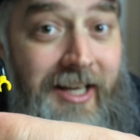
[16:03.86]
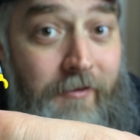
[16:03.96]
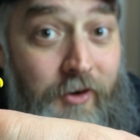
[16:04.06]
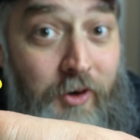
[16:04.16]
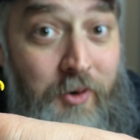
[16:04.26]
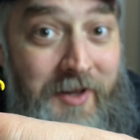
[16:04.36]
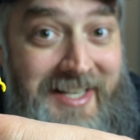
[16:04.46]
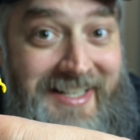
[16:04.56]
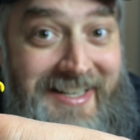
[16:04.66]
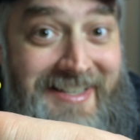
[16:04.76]
If you know who
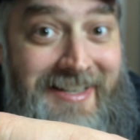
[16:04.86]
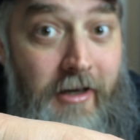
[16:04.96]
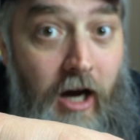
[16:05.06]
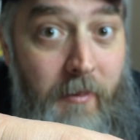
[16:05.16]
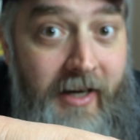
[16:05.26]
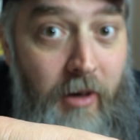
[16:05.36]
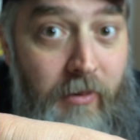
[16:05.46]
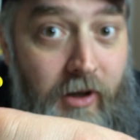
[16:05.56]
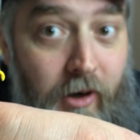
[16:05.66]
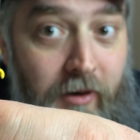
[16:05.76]
this is, comment down
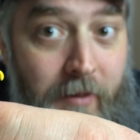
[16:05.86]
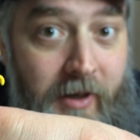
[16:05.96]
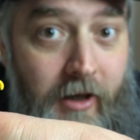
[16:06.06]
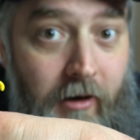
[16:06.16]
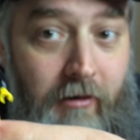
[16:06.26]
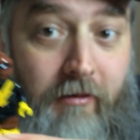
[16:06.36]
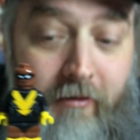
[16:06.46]
below, let me know.